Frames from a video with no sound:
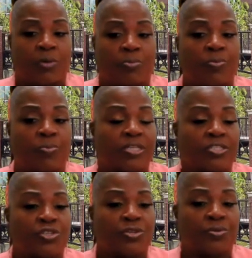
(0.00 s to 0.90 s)
We want
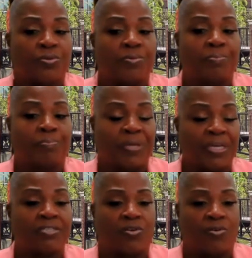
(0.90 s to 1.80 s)
to
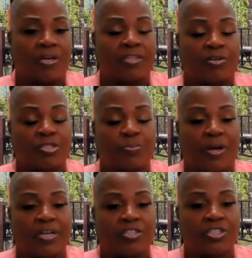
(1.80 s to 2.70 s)
build on those
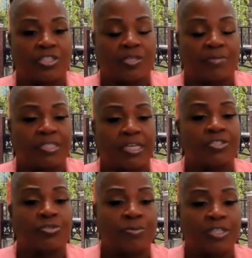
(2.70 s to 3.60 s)
partnerships and
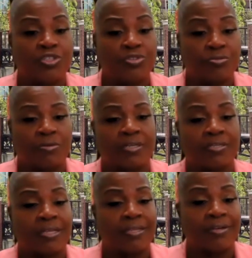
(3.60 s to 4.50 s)
to ensure that